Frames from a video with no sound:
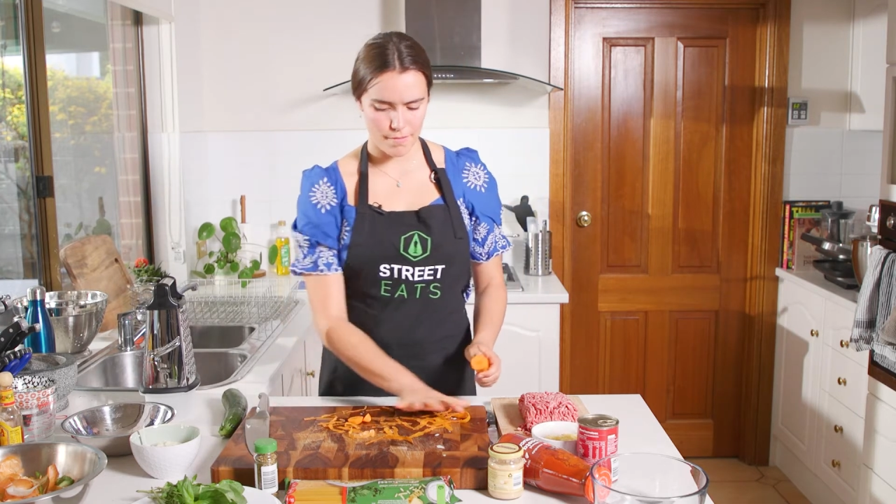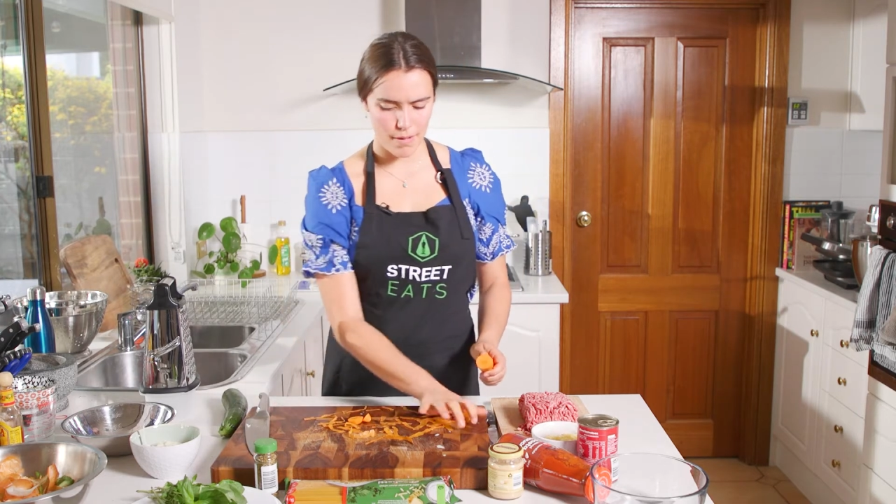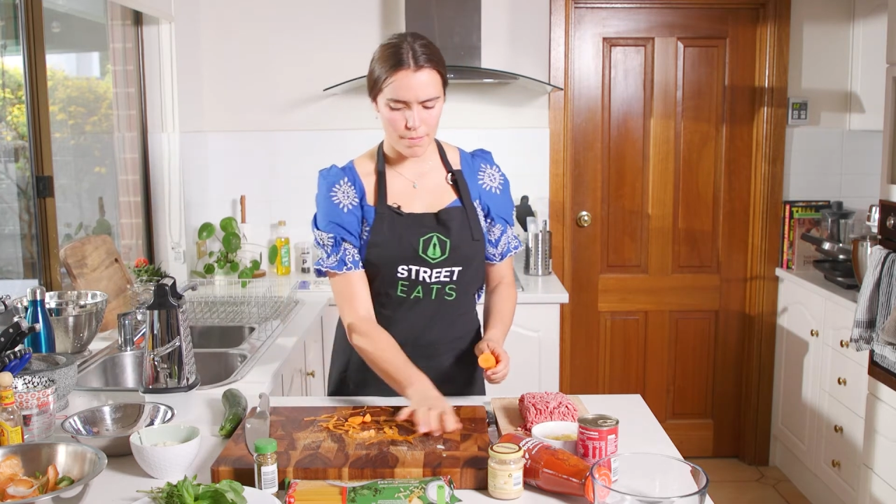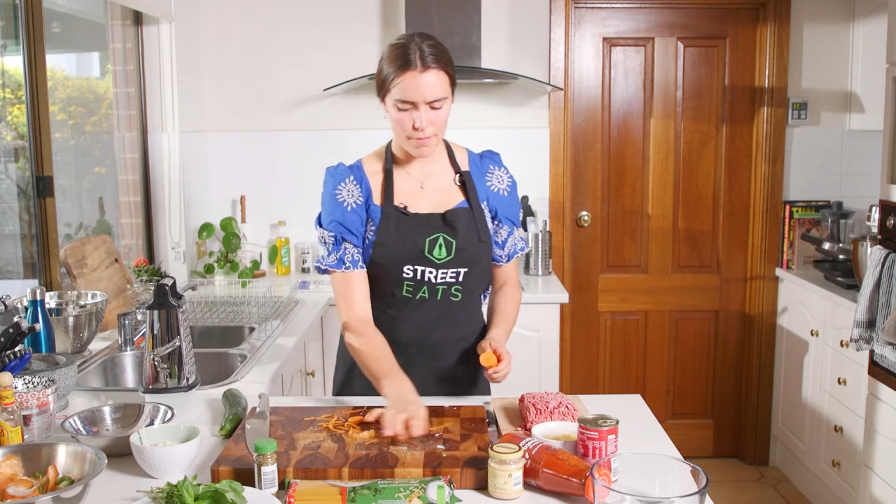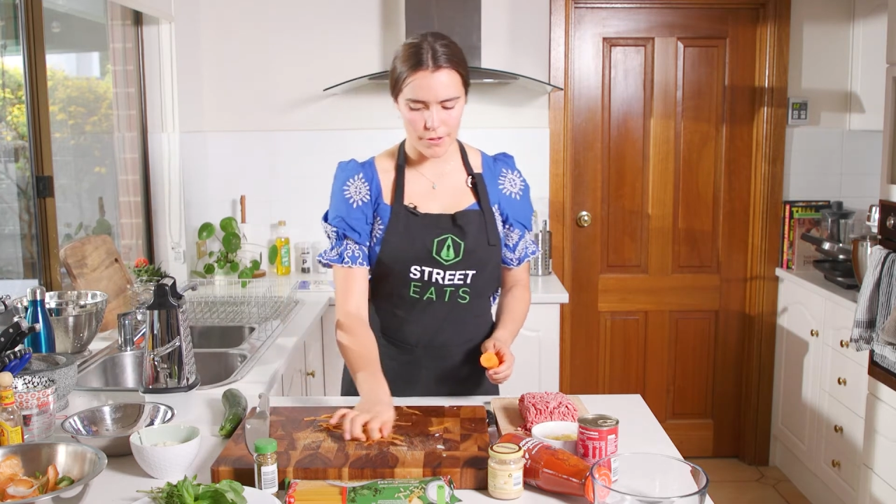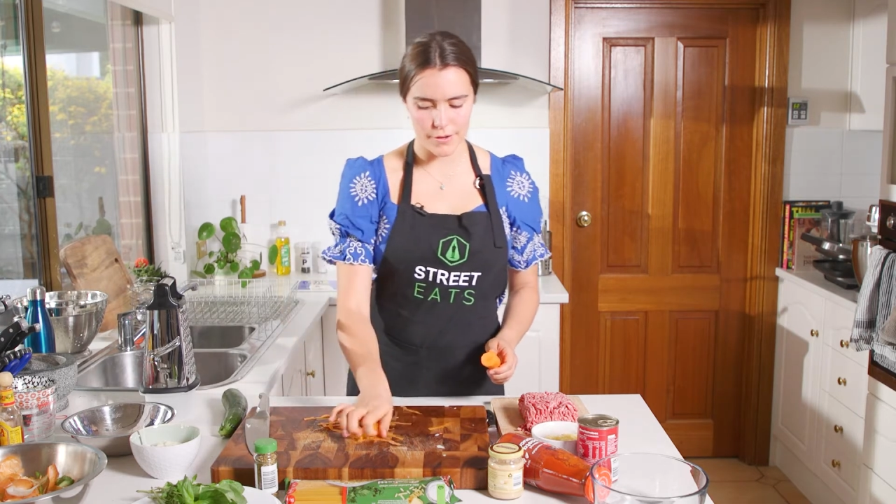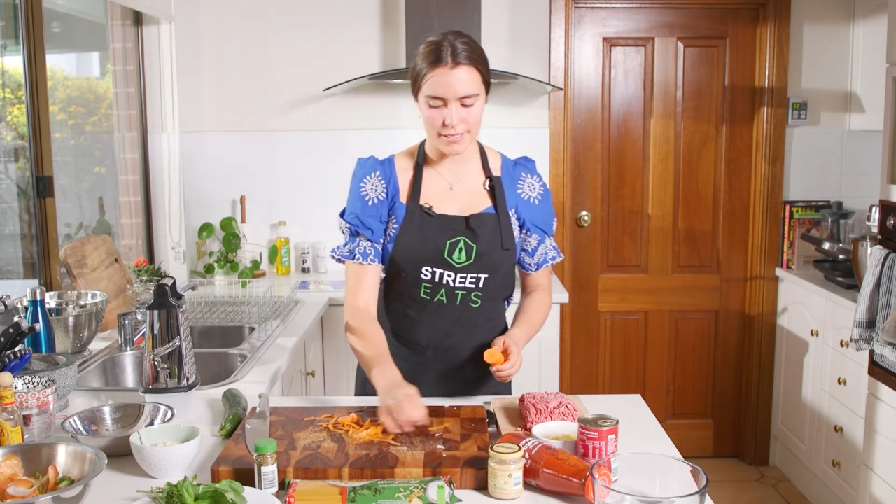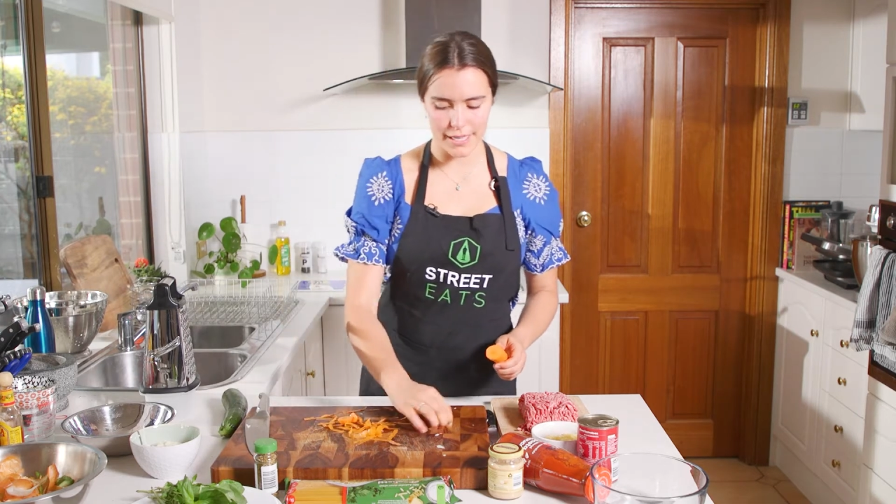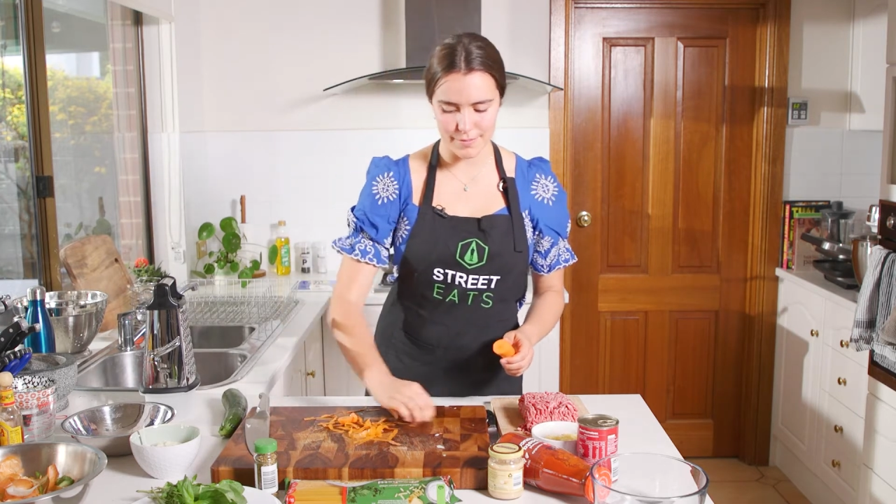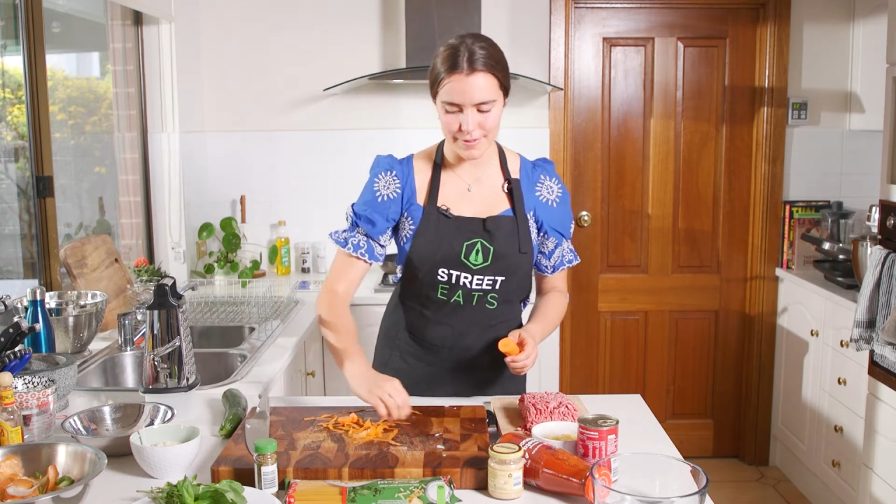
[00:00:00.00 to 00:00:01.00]
Pop those
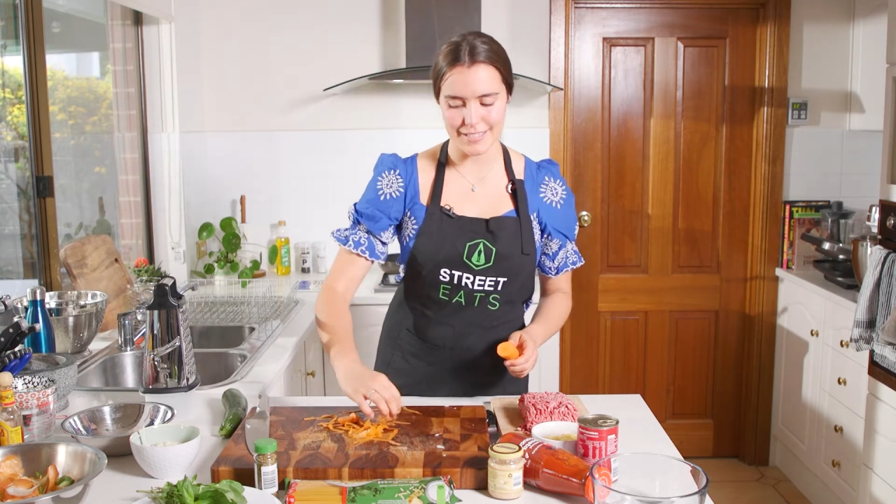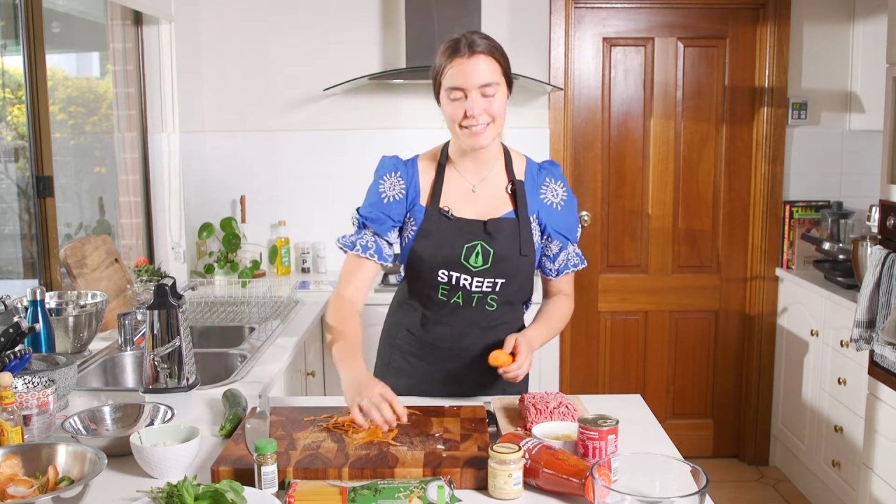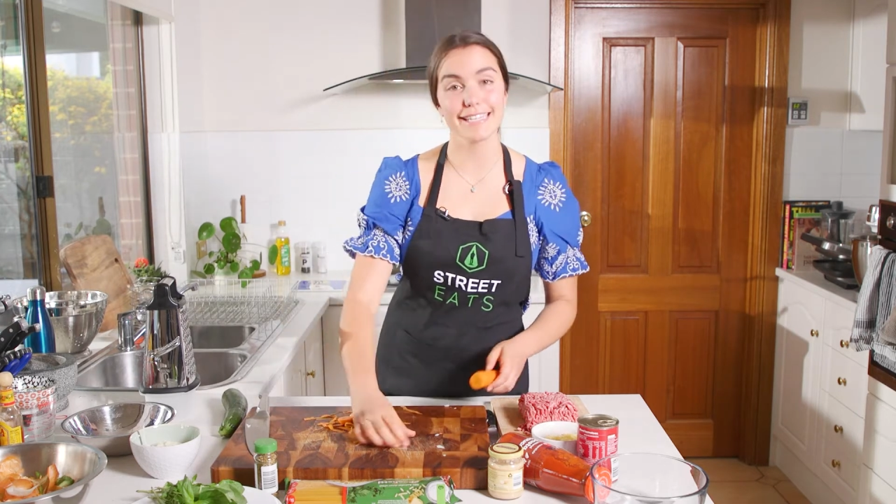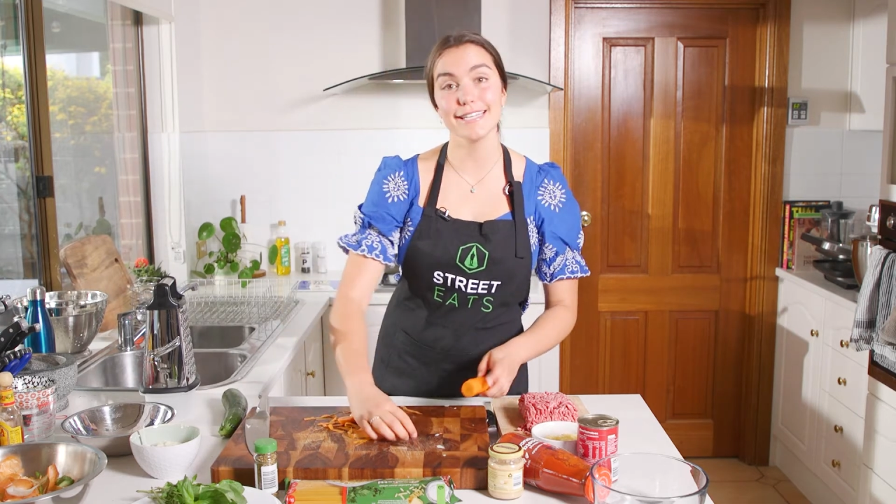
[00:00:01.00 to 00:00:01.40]
other bits